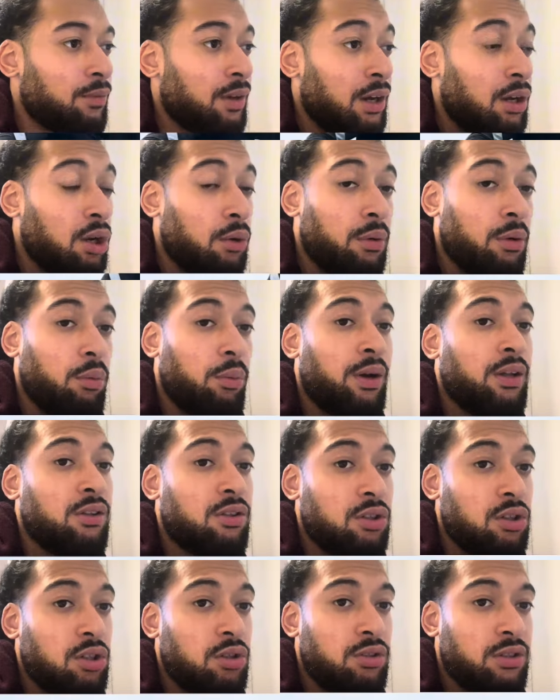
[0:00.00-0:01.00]
and knowing when
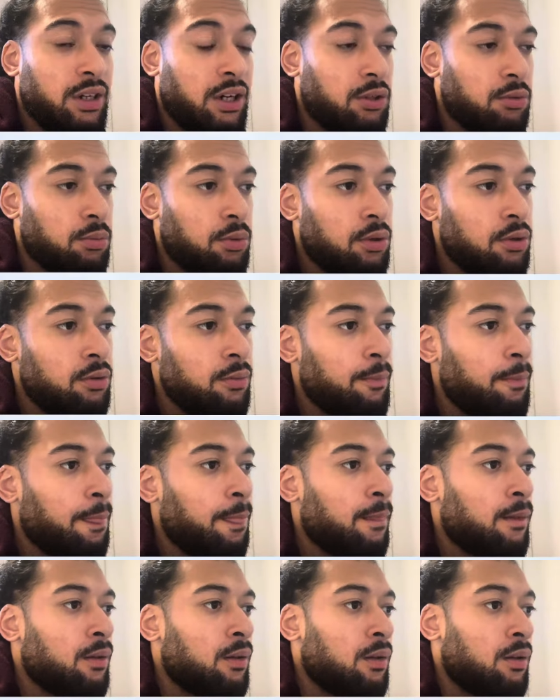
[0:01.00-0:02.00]
to use it as well,
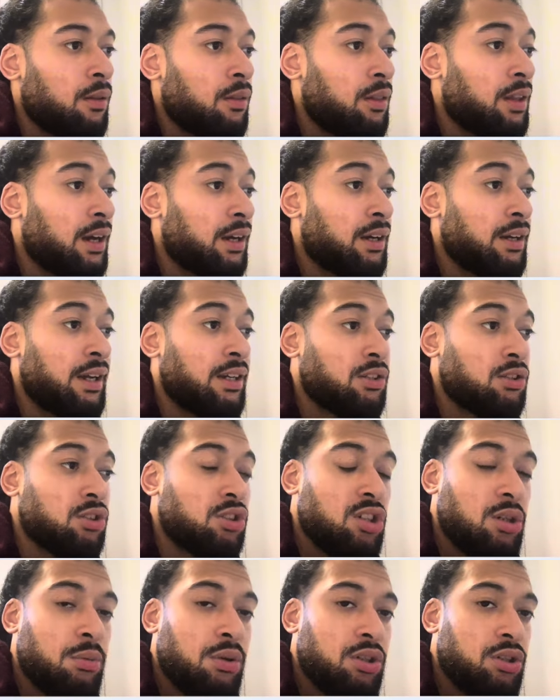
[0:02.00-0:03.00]
that can add
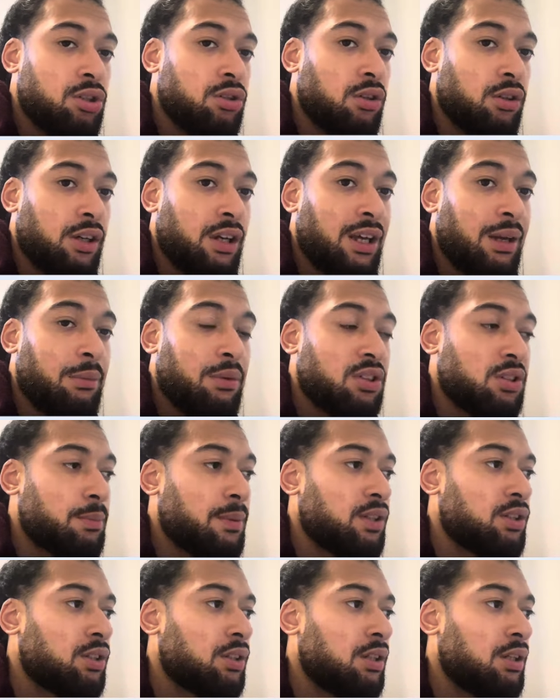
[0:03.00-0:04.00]
so much to your game,
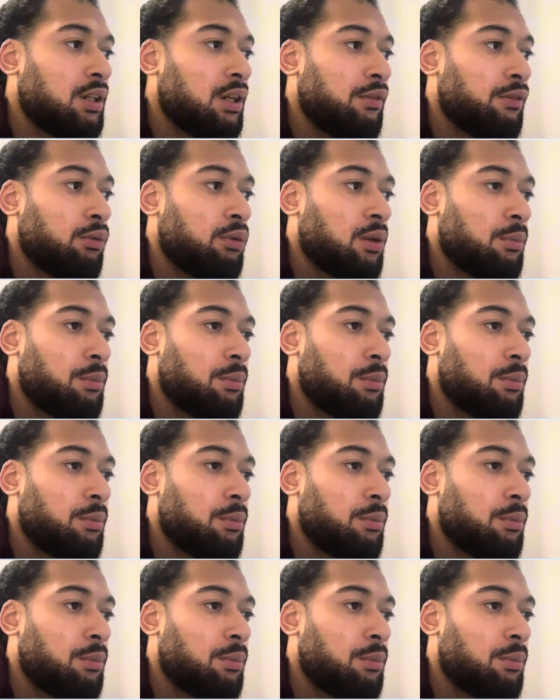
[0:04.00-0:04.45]
especially if you want to